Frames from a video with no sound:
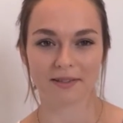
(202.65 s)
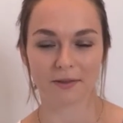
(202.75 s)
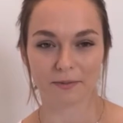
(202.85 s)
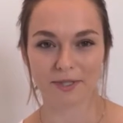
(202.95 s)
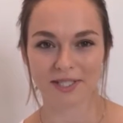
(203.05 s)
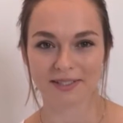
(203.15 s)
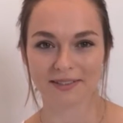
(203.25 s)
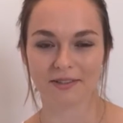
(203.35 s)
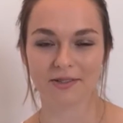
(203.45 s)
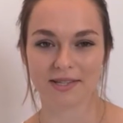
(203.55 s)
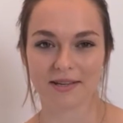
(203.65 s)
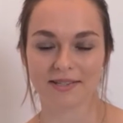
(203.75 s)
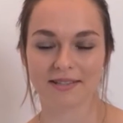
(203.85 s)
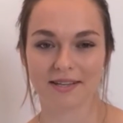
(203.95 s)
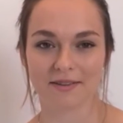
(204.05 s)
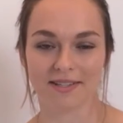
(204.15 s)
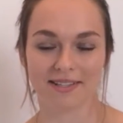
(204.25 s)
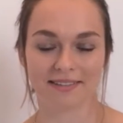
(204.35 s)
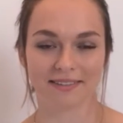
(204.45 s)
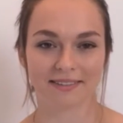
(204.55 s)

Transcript: Analog Mission in two thousand seventeen.